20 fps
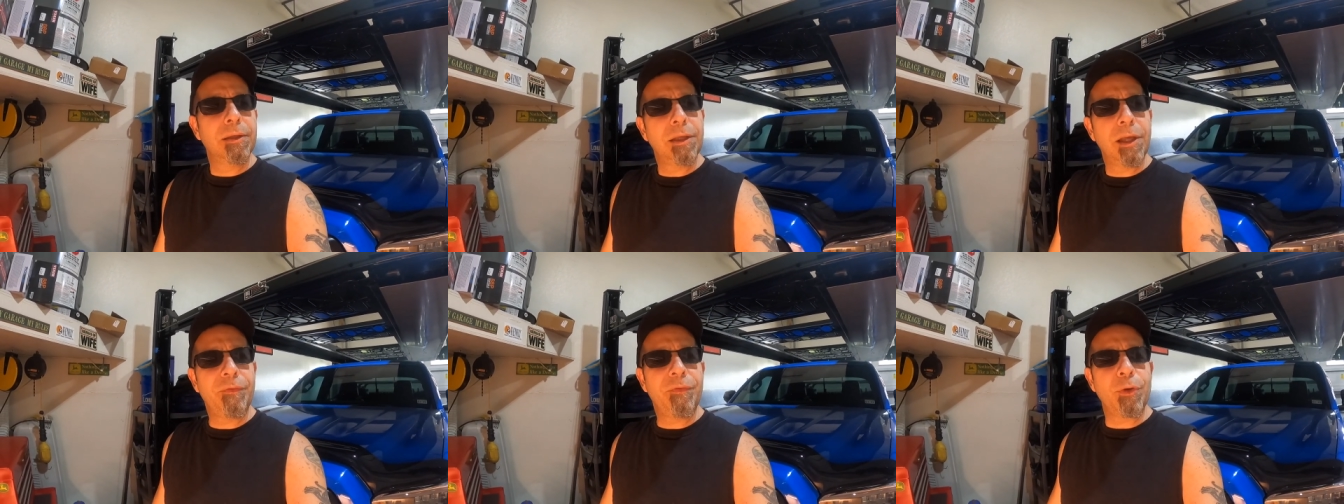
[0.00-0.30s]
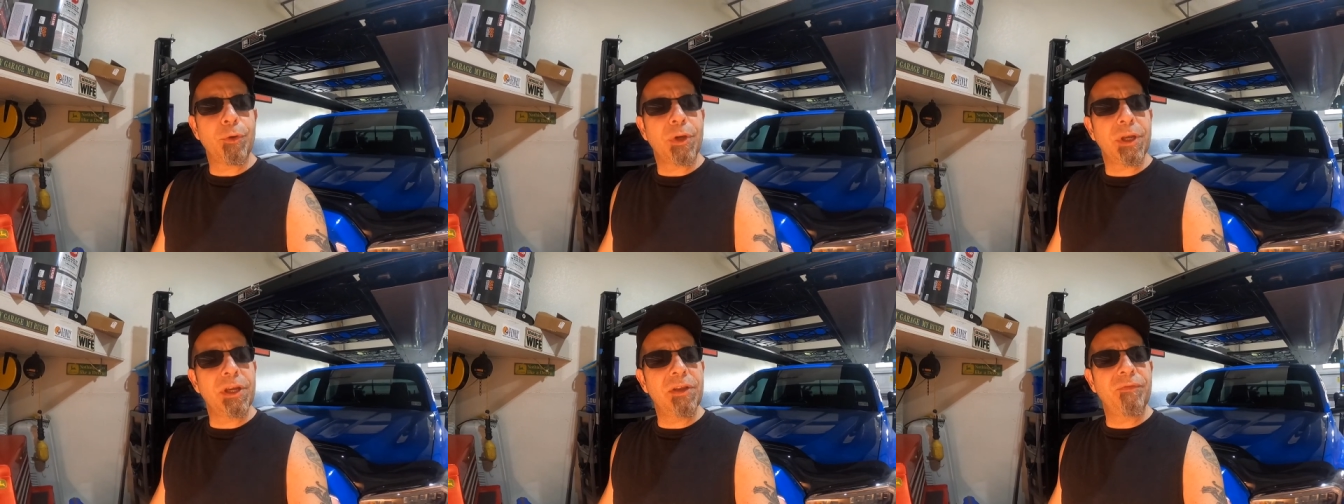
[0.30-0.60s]
if
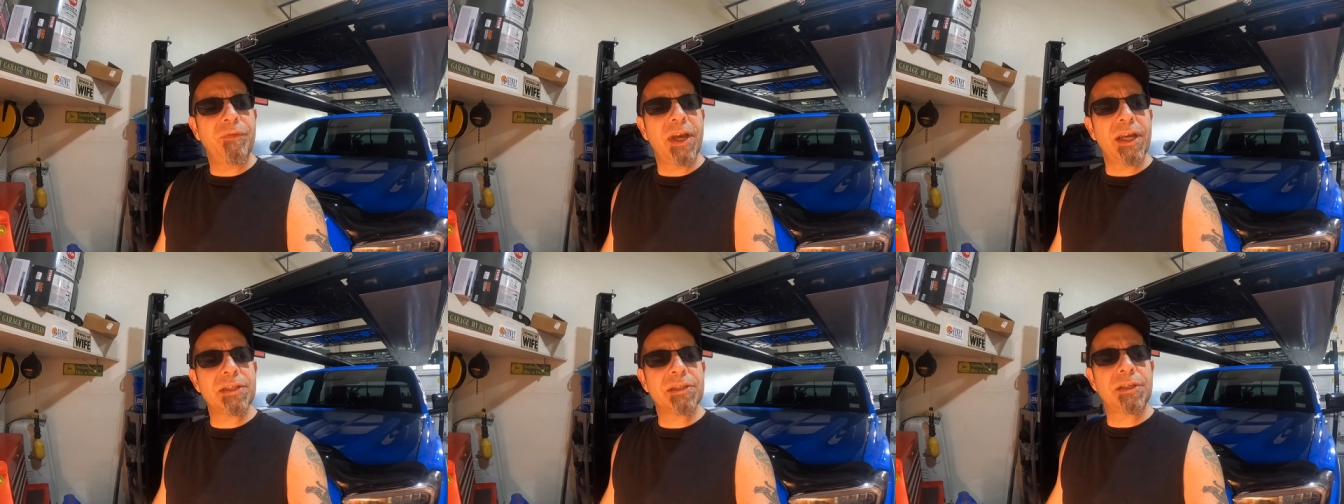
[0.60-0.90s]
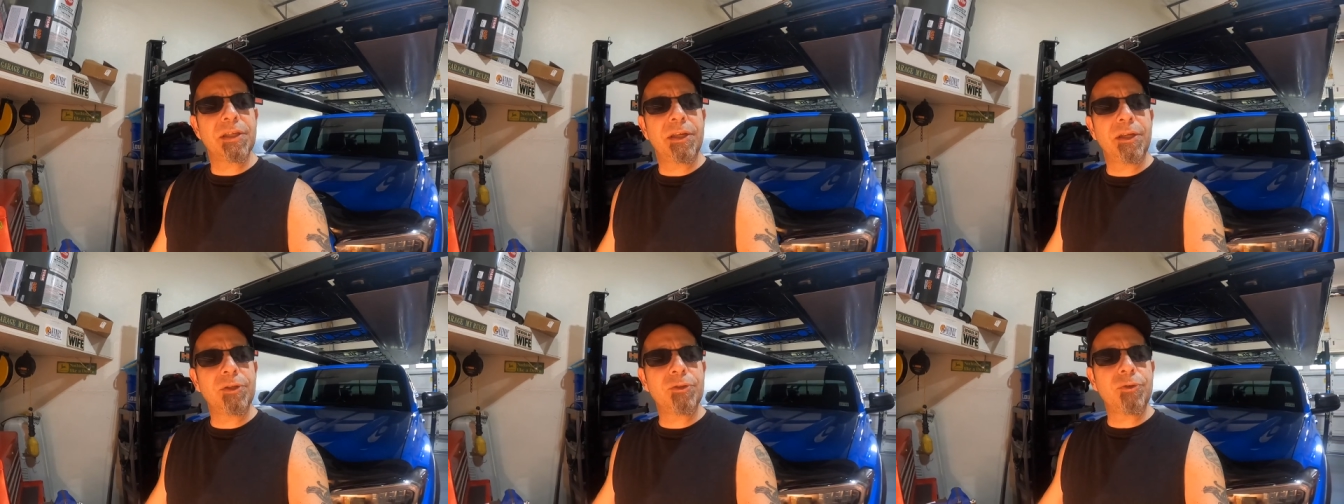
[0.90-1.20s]
you can
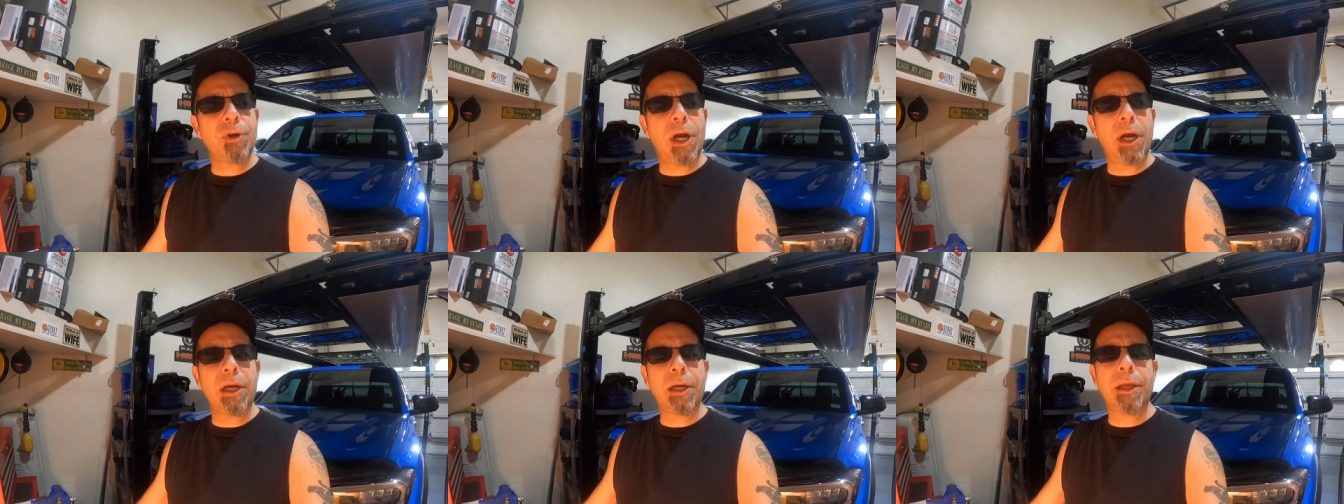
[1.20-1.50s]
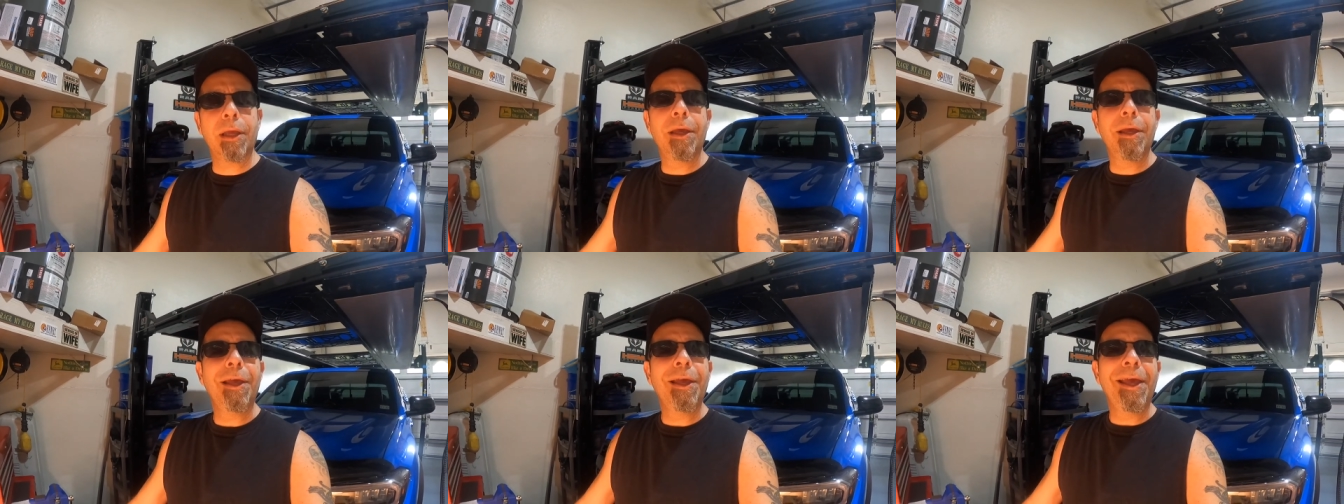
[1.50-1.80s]
invest in a
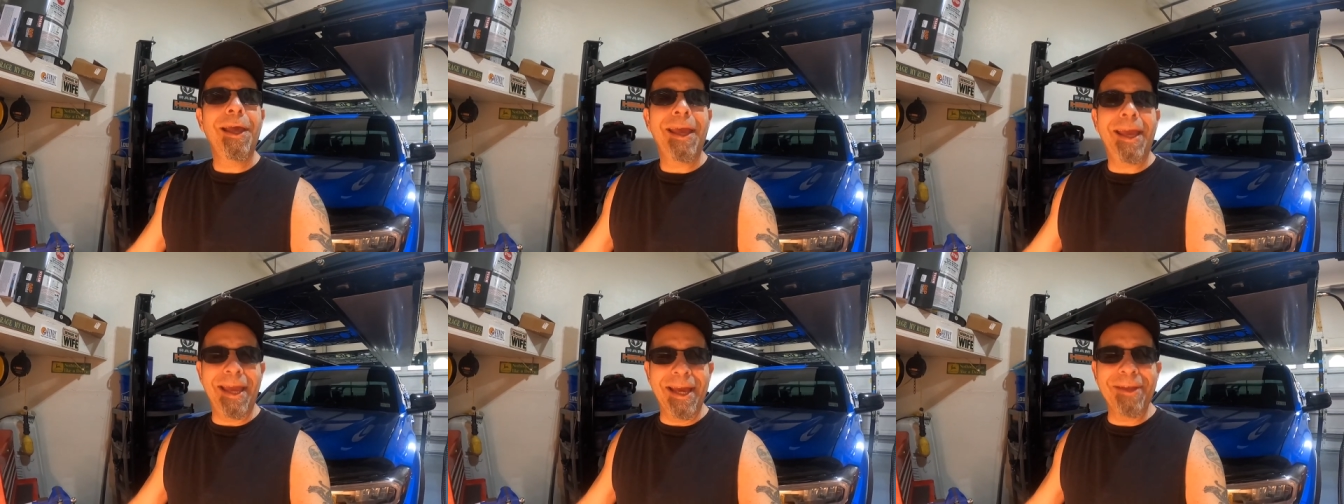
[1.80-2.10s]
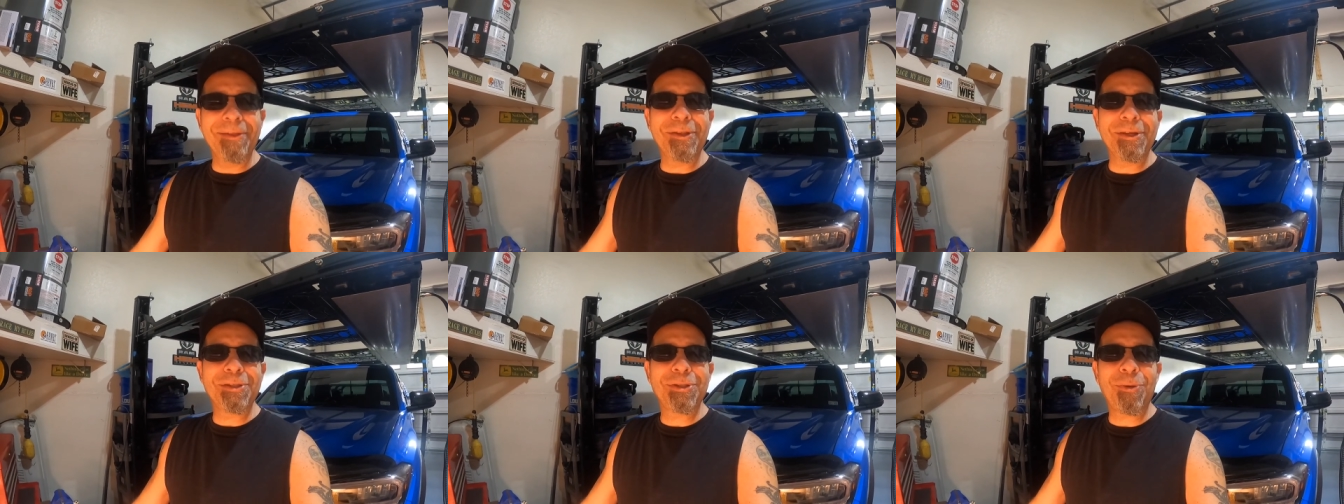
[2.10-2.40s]
truck,
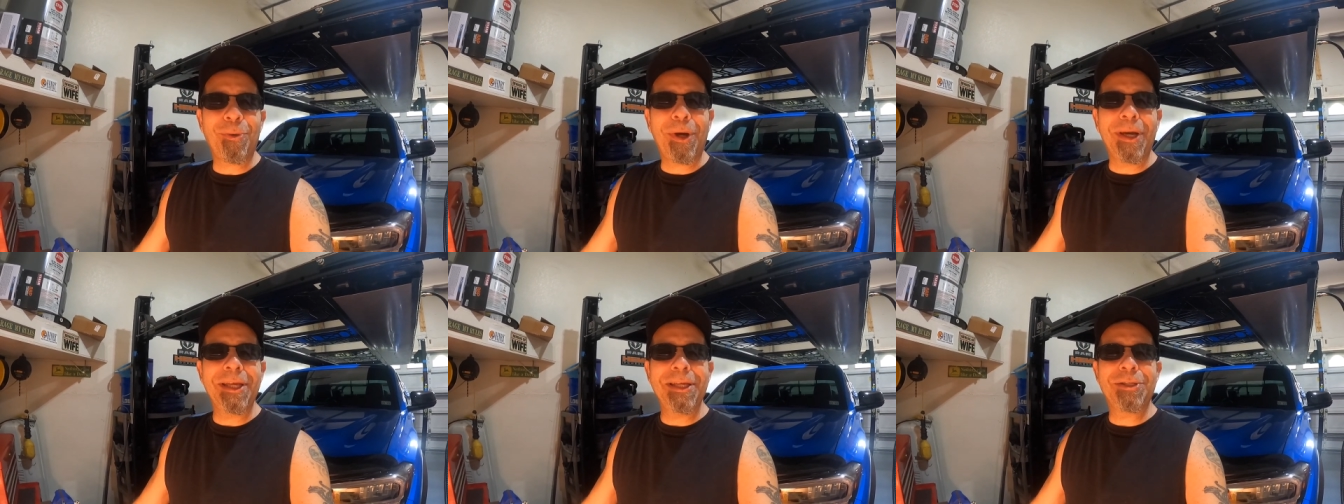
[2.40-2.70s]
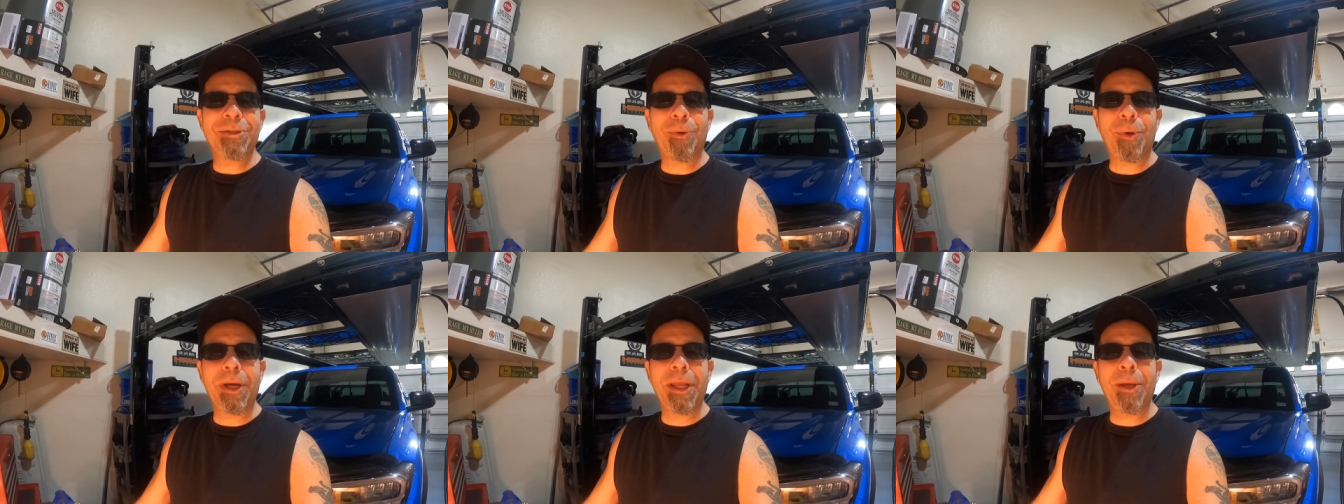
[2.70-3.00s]
in the twenty
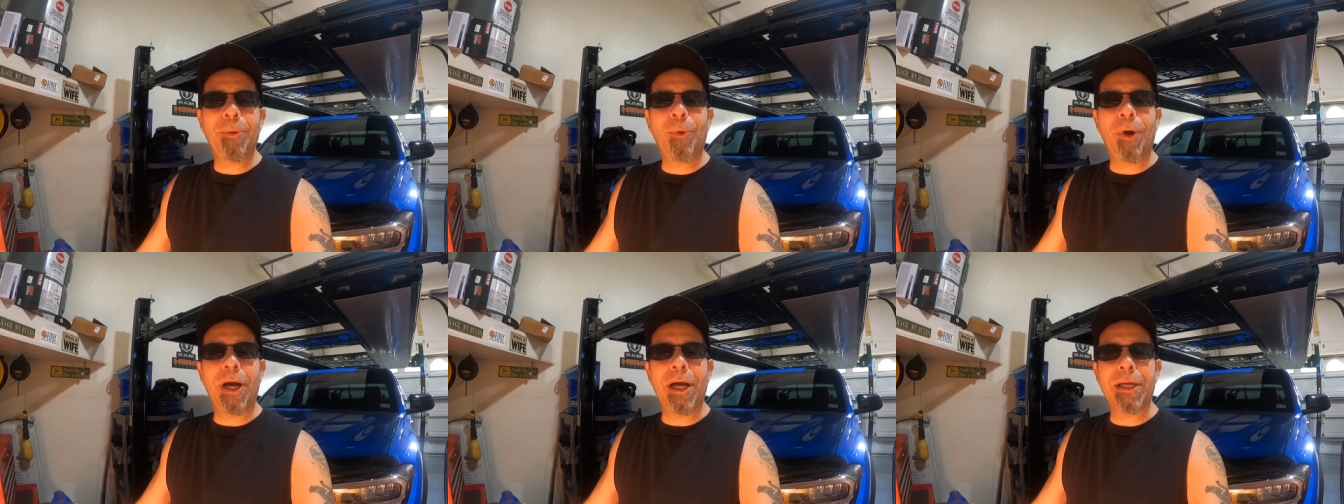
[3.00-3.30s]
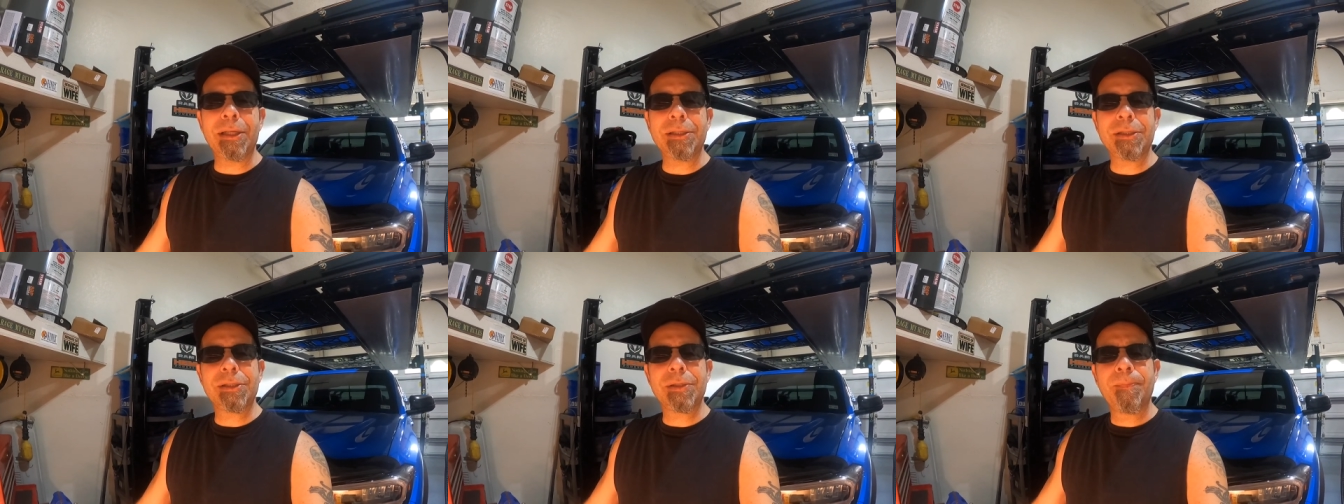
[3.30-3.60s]

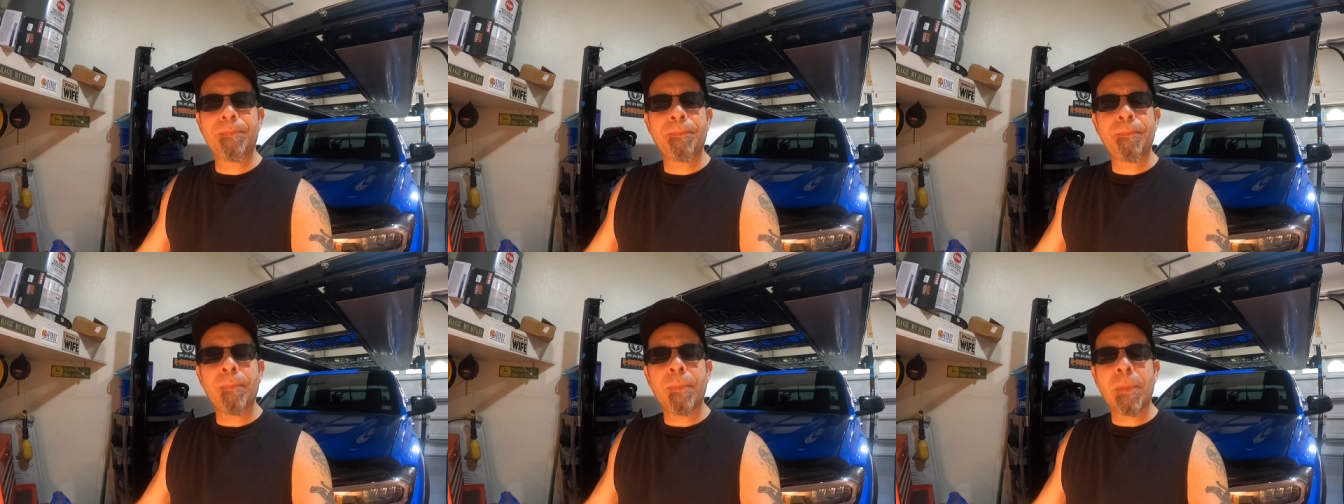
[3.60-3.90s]
twenty-ones.